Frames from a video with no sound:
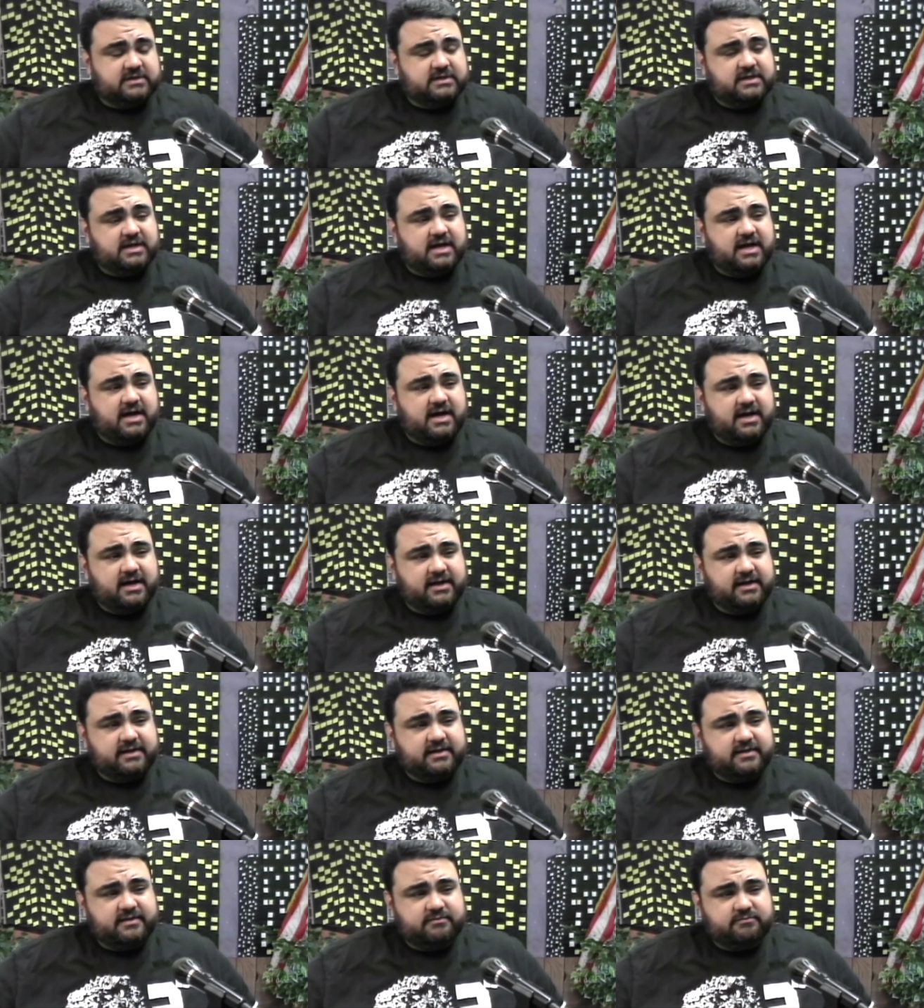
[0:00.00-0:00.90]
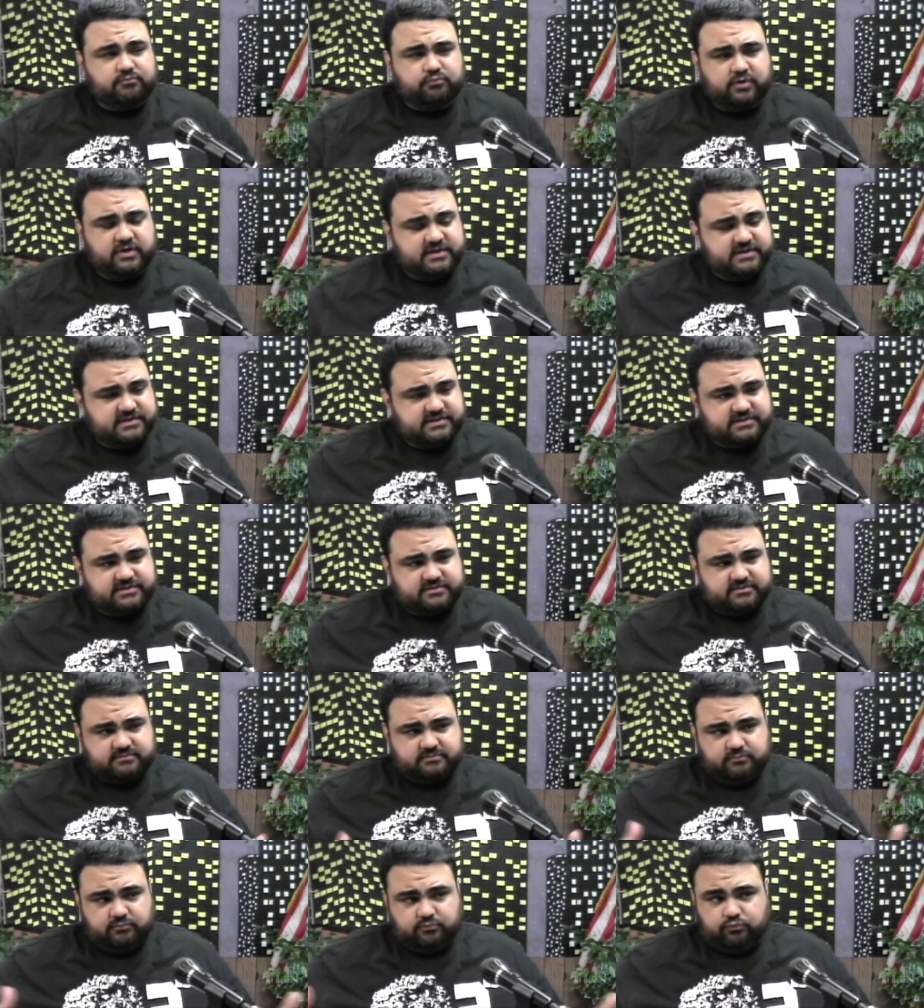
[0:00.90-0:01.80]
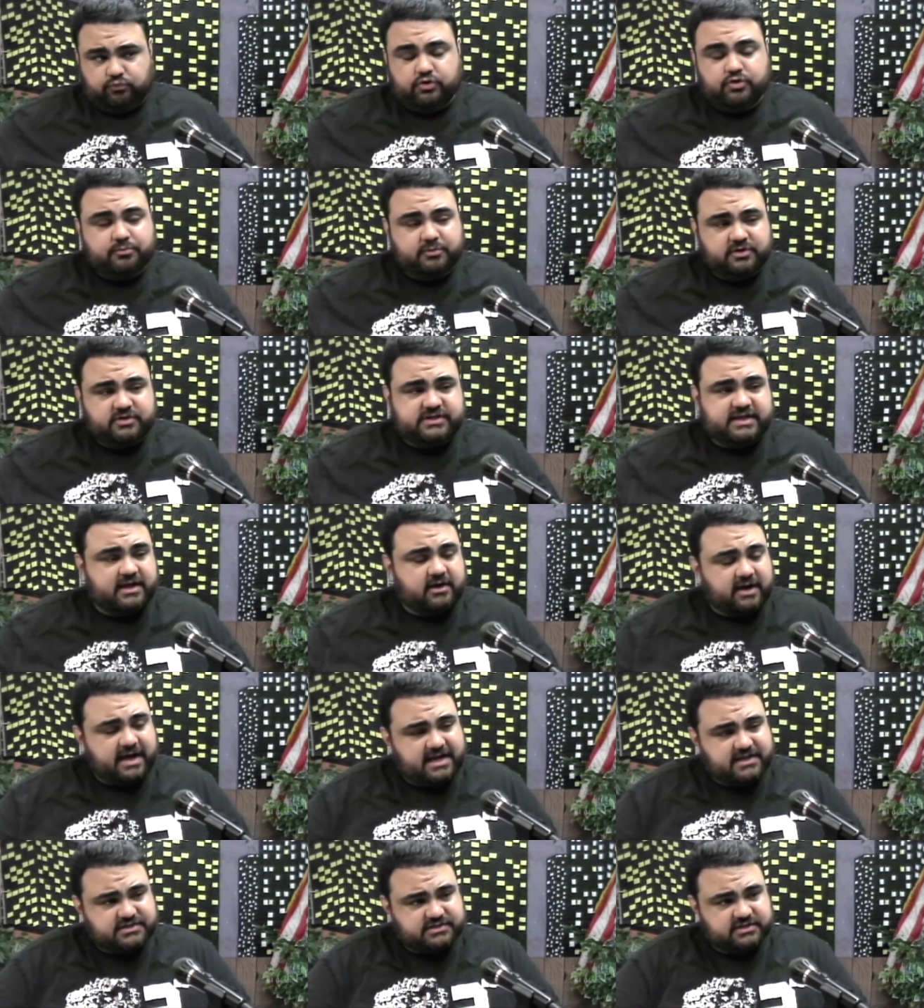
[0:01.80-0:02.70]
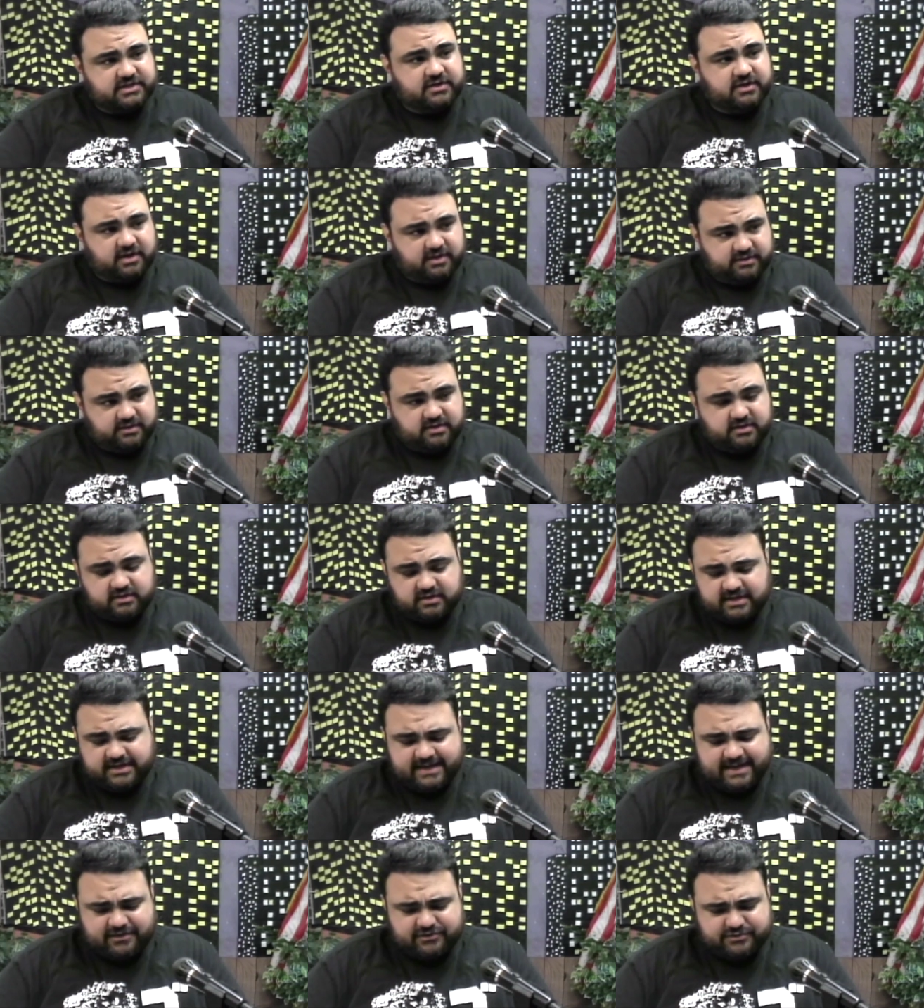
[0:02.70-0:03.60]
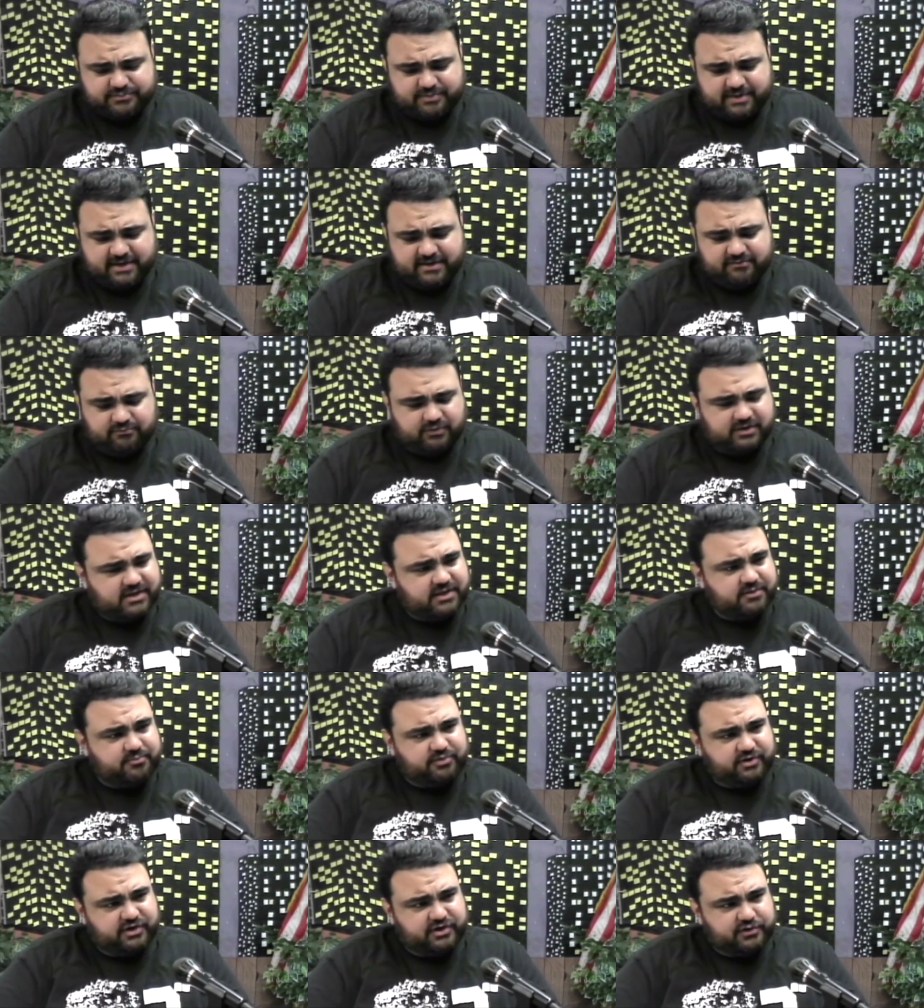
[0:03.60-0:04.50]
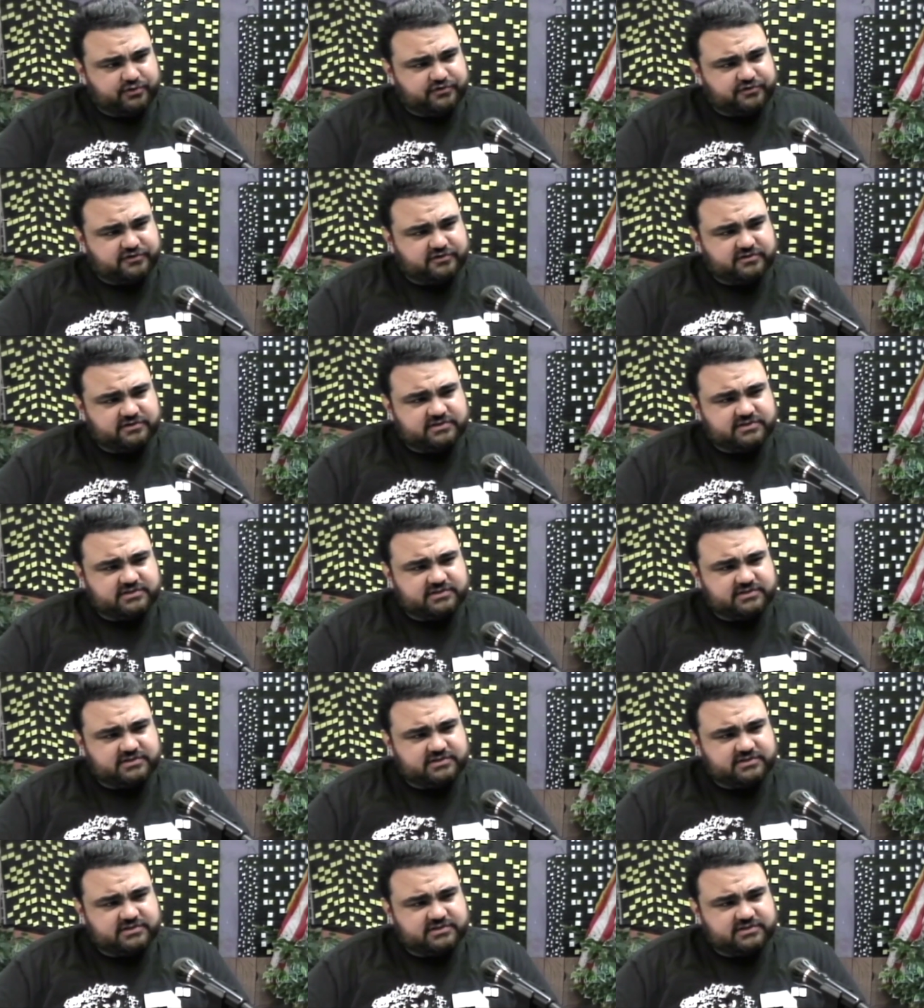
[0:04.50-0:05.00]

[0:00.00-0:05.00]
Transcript: was rumored today, or actually announced by one of the producers.